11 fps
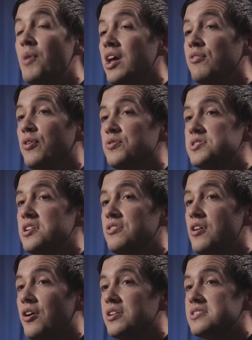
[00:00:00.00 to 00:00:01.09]
with a microphone
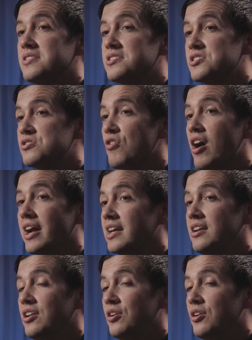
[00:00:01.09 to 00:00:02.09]
like this is that you're